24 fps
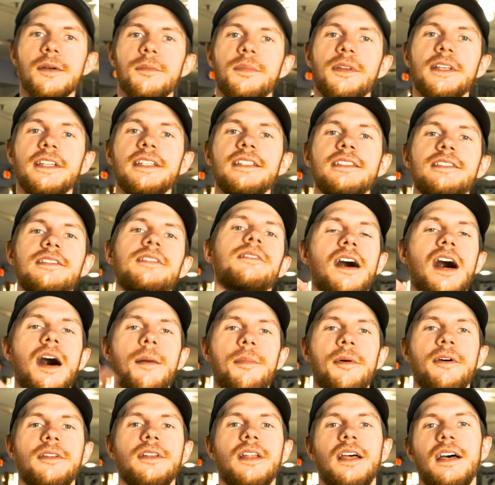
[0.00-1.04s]
Please
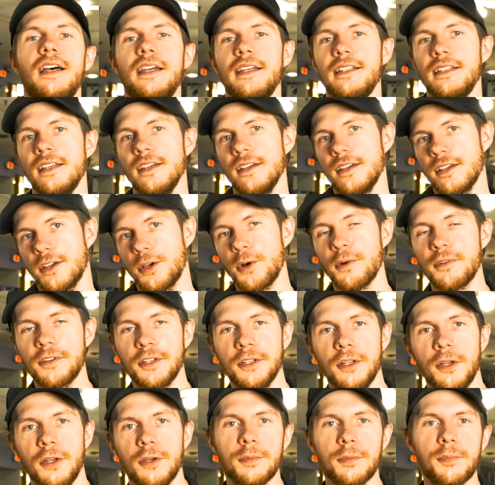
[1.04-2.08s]
hop online, go over to
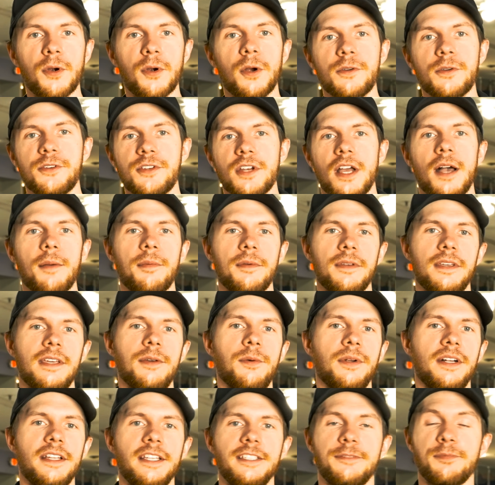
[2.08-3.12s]
your local pro shop, get
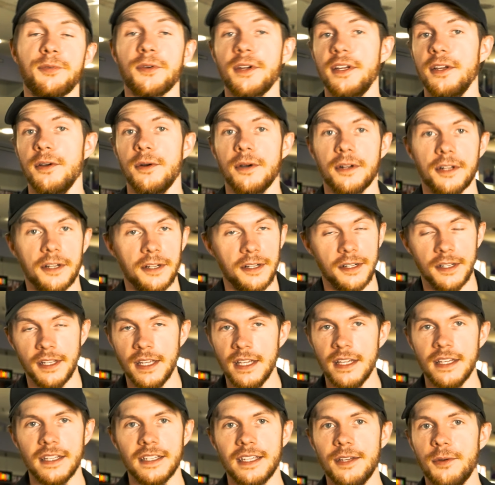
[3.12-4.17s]
one of these pre-ordered,
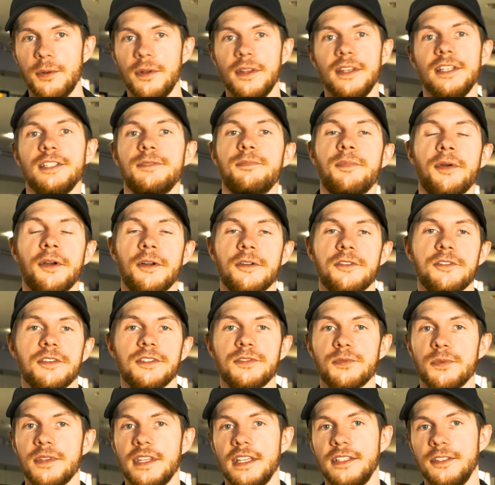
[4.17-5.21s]
get one of these
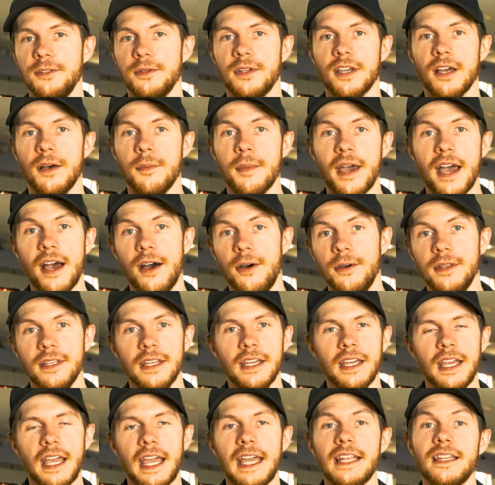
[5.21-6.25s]
purchased when they do come out.
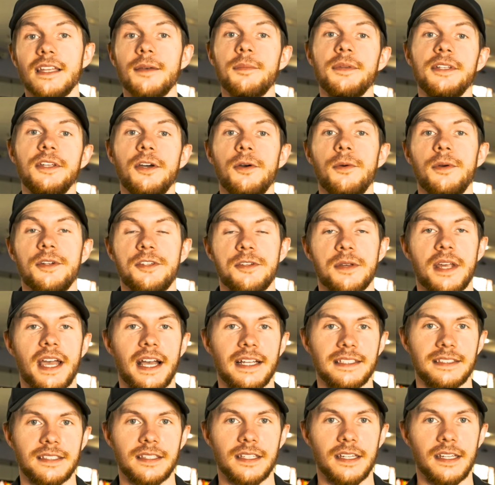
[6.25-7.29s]
and let me know what you
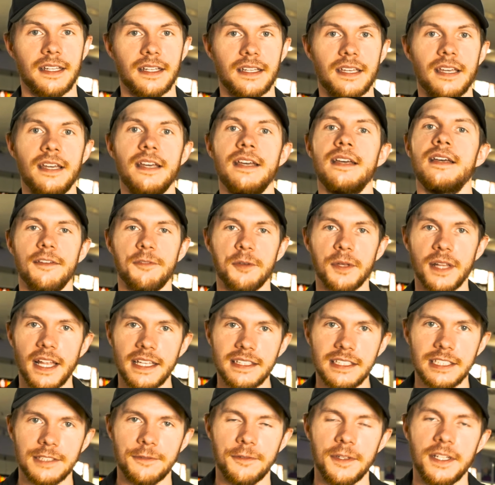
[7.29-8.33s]
guys think. If you
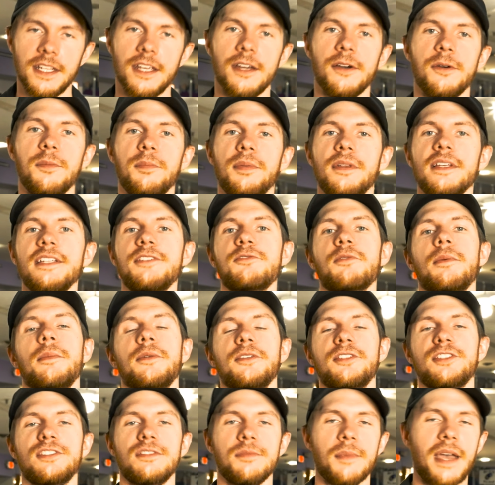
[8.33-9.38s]
like this video, please remember
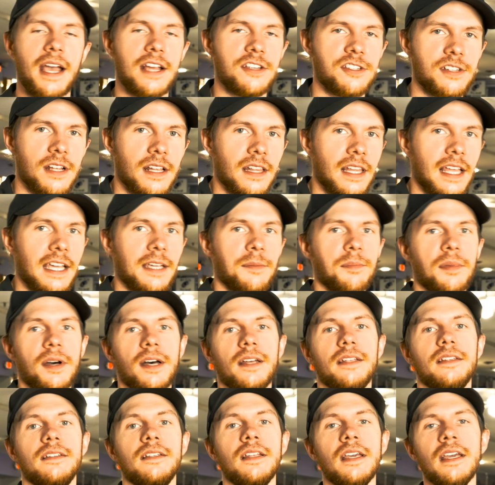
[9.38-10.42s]
to smash that like
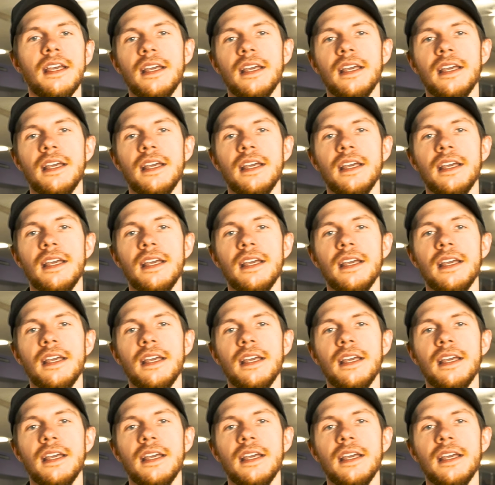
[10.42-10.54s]
button.